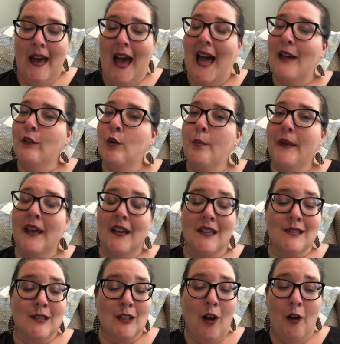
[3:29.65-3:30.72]
I will be
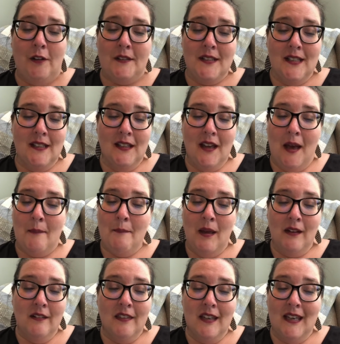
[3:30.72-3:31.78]
exalted
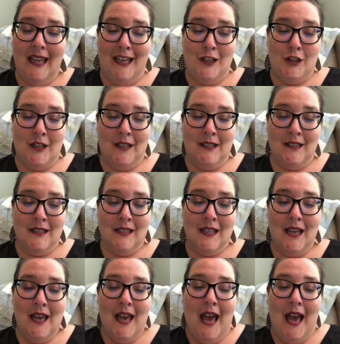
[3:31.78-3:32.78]
among the nations.